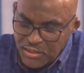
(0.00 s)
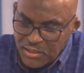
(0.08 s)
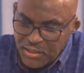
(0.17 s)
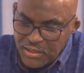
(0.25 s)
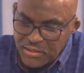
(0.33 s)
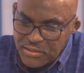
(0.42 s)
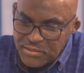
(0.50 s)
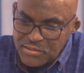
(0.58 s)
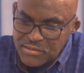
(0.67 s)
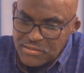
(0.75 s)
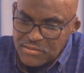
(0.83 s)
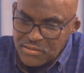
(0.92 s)
And
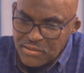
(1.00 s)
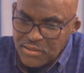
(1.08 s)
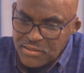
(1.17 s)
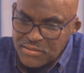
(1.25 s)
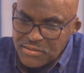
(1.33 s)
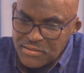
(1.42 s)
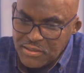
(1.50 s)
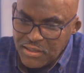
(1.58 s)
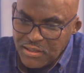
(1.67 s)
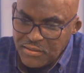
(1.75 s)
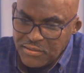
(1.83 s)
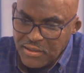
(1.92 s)
I
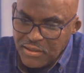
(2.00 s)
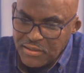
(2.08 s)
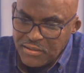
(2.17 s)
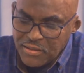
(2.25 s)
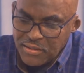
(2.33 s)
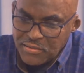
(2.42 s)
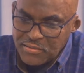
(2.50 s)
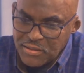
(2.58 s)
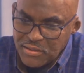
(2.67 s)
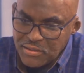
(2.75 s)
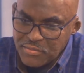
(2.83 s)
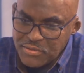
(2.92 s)
stayed that
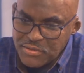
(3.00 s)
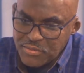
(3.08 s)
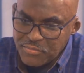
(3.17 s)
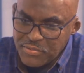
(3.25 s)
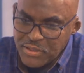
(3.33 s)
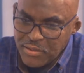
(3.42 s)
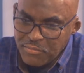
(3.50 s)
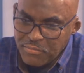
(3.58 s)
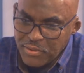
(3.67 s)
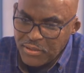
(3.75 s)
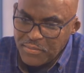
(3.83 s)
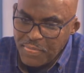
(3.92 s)
until
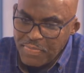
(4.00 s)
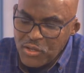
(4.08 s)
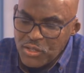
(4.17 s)
September.